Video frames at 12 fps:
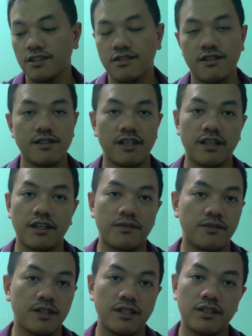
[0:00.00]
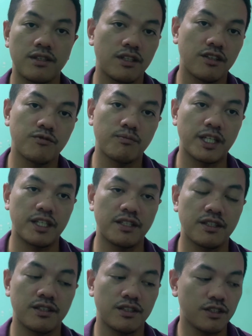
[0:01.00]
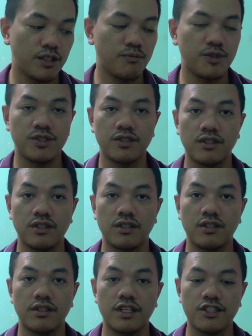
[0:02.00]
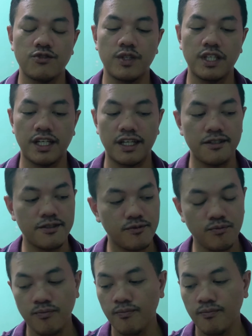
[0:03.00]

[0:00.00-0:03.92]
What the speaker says: Just like I really love my Klipsch X20Is.